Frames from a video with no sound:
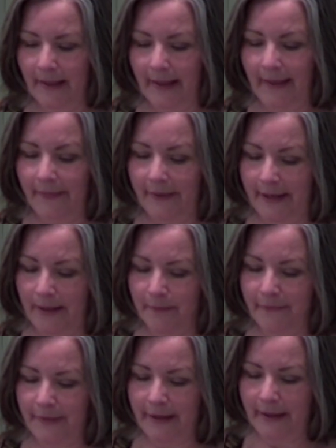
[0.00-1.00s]
and the name
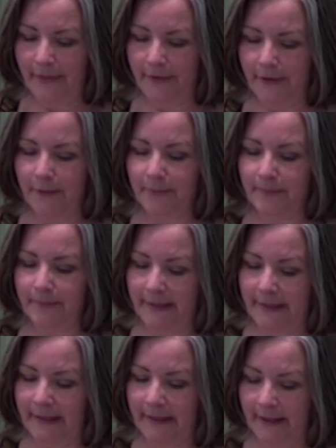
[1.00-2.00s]
of the other,
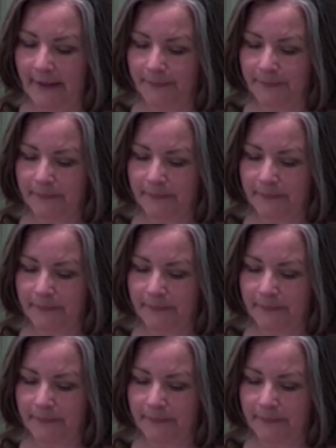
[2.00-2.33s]
Peninnah.